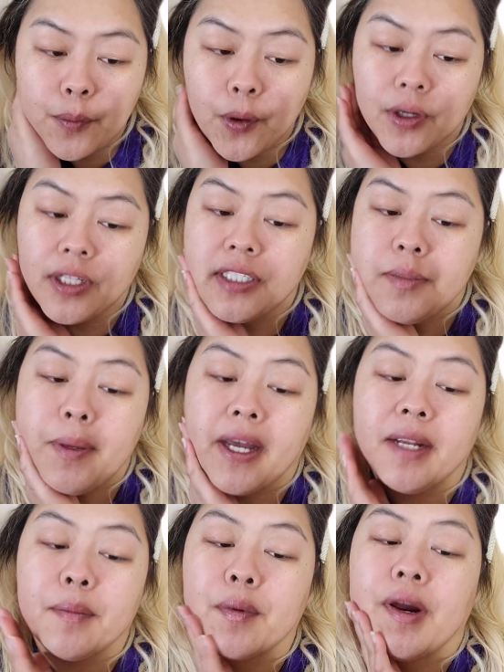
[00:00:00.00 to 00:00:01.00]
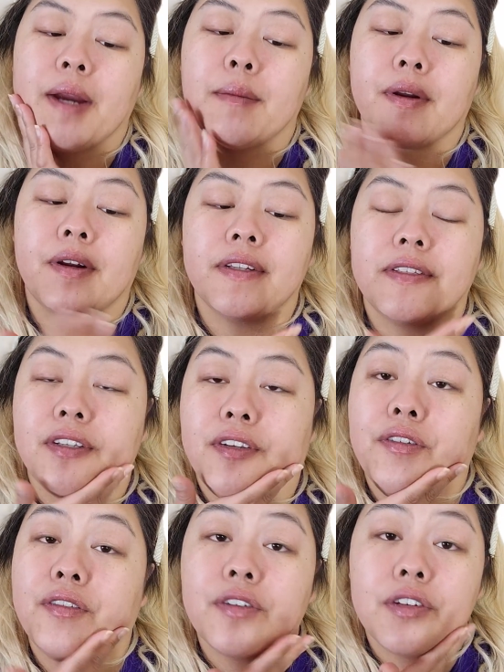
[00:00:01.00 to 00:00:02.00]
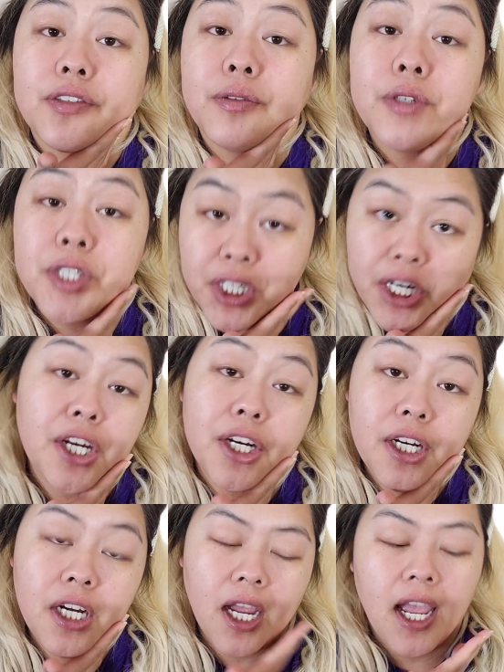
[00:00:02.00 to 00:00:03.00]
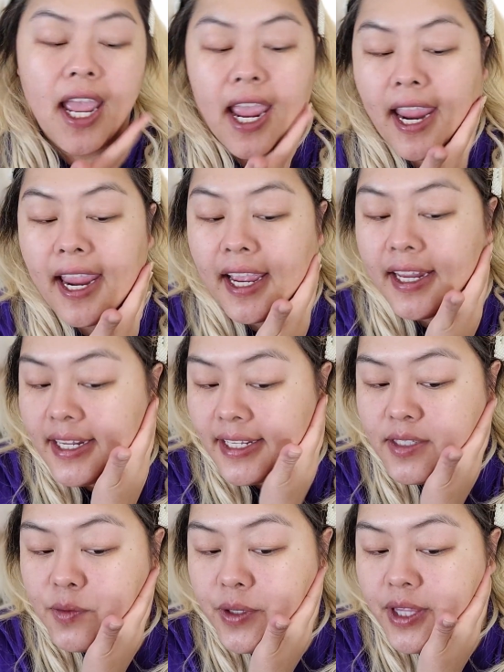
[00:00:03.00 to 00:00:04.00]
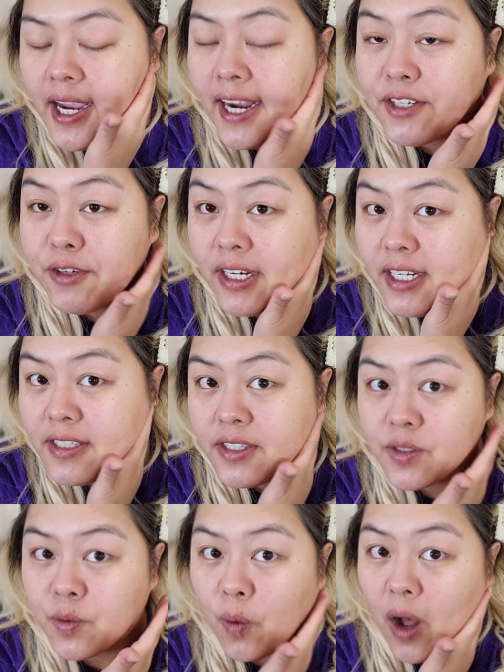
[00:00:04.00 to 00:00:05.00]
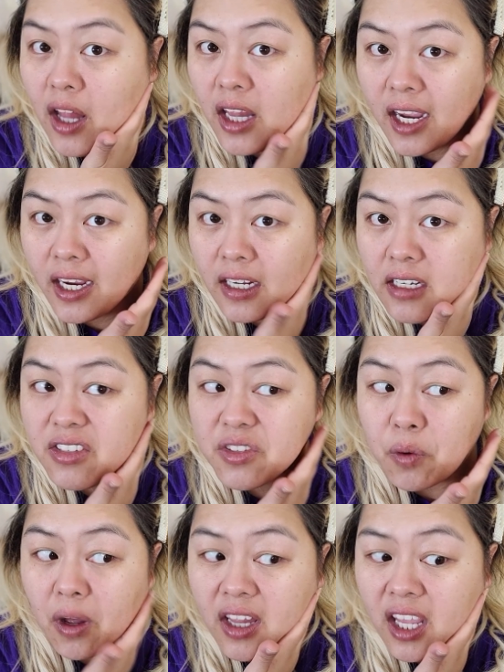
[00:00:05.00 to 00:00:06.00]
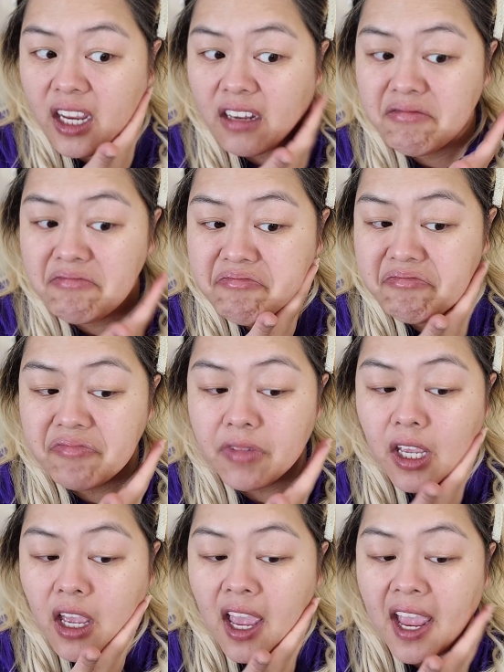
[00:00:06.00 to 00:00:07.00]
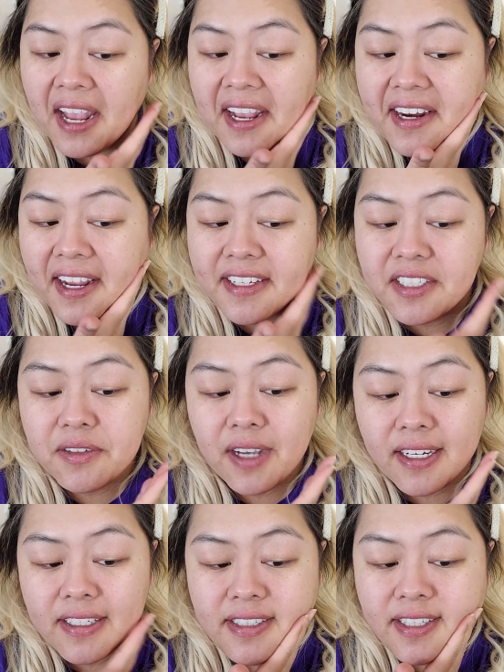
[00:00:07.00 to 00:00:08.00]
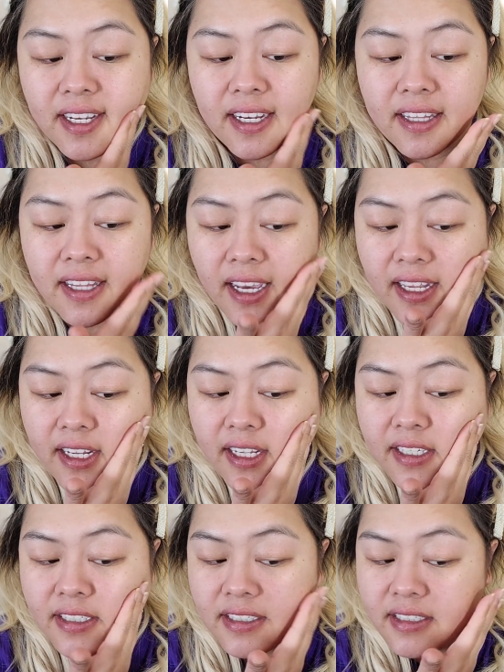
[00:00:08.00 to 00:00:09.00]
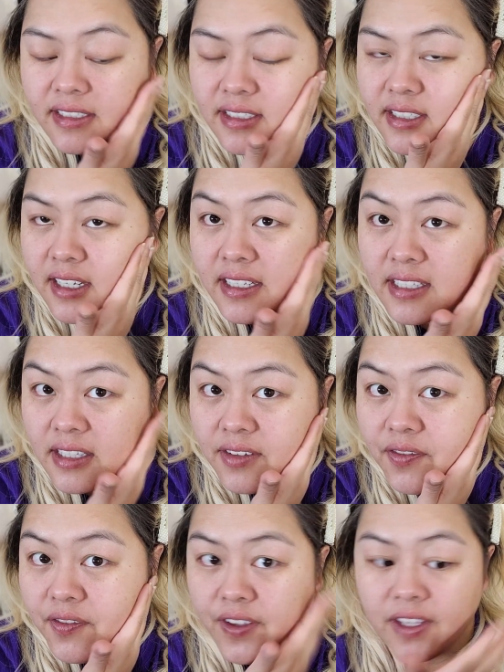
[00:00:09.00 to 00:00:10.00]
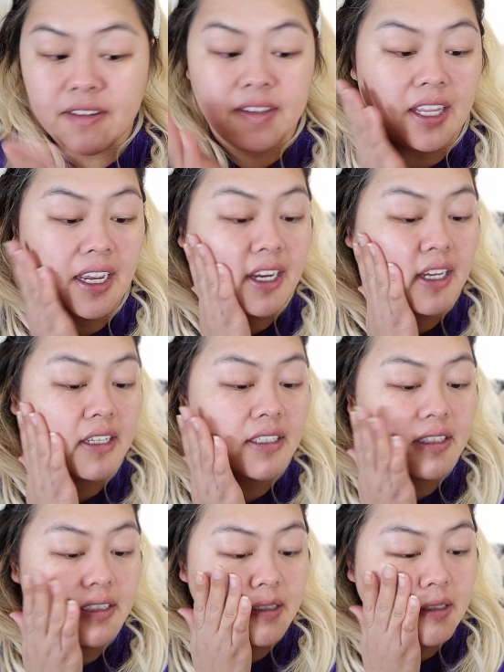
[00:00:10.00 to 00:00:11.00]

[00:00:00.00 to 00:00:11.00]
Poreless Putty Primer, it's a universal sheer, and it's with hydrating squalane. And I do gotta say that it does feel nice.